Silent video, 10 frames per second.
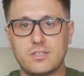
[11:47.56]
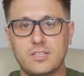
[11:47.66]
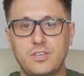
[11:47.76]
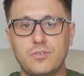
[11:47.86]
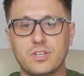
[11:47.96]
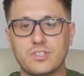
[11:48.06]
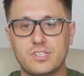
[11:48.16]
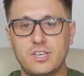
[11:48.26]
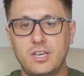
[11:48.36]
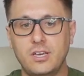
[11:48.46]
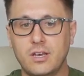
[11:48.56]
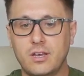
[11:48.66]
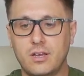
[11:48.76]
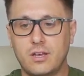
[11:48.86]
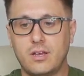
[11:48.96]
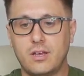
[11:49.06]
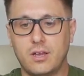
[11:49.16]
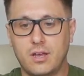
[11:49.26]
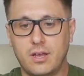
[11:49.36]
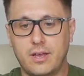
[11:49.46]
that you can see.
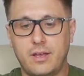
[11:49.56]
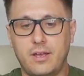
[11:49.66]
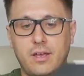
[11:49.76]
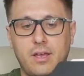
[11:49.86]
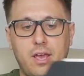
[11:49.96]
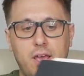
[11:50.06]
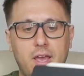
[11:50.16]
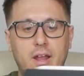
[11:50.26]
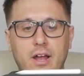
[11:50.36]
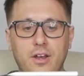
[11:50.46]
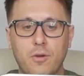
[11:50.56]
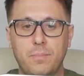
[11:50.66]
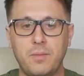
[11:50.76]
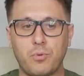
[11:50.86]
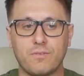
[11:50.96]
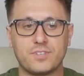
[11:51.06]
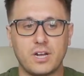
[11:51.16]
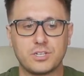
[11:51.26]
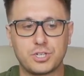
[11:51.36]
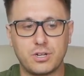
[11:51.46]
And I know people have
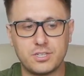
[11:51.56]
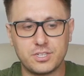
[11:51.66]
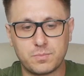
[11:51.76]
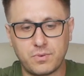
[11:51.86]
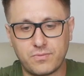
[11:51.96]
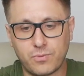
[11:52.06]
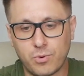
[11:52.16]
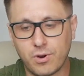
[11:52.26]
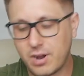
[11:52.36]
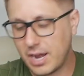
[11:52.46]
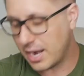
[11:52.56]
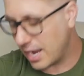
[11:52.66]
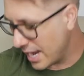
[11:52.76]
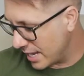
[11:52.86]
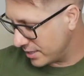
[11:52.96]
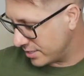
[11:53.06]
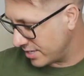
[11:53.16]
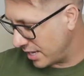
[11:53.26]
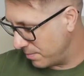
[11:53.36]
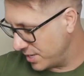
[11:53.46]
touched on this before, and I had the
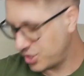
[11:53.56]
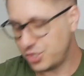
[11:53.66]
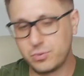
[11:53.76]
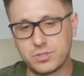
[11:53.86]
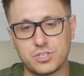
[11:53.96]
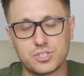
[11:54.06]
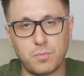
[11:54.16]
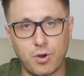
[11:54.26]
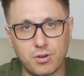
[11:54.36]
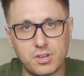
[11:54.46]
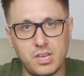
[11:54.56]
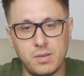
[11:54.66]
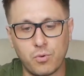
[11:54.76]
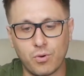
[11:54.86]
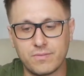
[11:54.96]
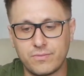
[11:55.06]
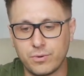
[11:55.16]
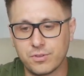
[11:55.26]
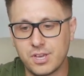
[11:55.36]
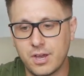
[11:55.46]
same issue with the Smart Keyboard
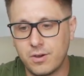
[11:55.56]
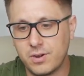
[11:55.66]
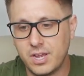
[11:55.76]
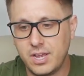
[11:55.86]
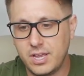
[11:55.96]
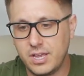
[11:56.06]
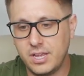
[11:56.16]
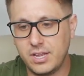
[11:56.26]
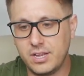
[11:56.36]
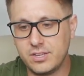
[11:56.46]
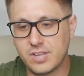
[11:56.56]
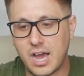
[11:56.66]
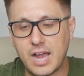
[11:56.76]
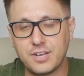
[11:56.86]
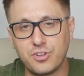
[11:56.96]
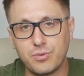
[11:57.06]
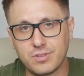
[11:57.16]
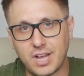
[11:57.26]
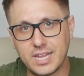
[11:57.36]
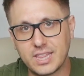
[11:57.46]
Folio. Is I do
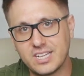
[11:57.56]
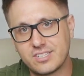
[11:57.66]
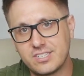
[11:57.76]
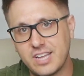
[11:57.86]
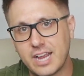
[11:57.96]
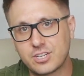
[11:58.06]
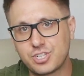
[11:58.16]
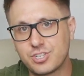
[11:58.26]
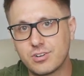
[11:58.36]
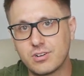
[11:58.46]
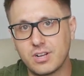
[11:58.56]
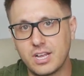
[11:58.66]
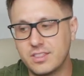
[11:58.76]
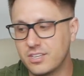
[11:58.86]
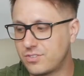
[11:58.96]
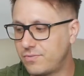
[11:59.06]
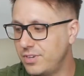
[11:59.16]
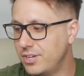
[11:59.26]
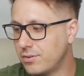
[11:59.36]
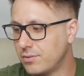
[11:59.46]
like this texture and this
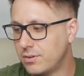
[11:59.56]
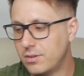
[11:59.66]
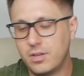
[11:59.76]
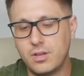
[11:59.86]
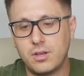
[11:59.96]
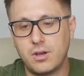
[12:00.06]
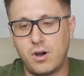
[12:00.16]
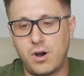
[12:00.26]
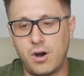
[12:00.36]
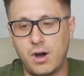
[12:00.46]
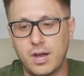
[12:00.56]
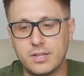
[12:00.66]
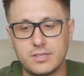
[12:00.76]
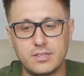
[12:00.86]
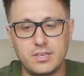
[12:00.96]
feel on